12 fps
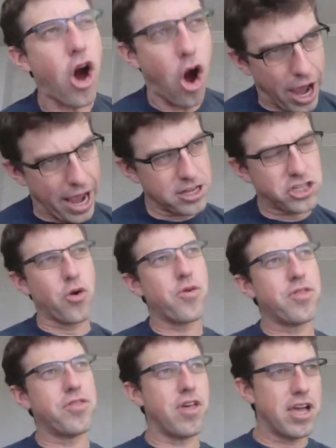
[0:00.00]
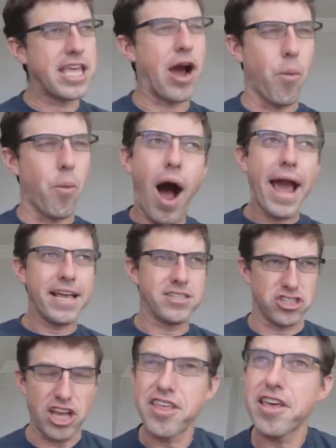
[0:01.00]
Okay, so yeah, why is
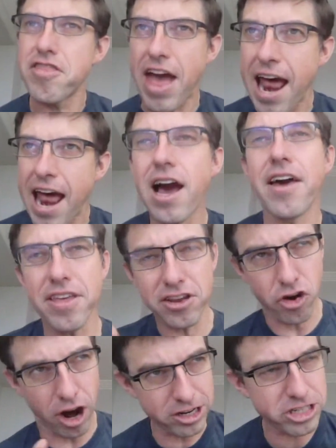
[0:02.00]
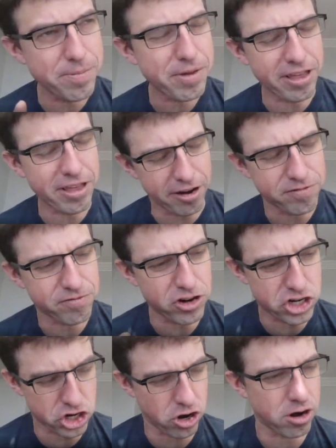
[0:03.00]
this? I think you're onto something there for
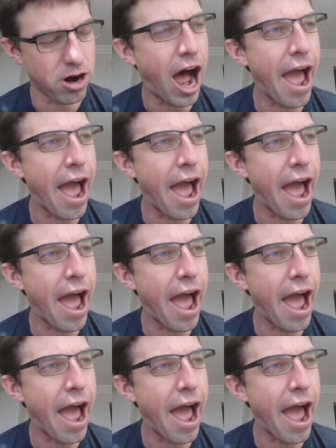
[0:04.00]
sure.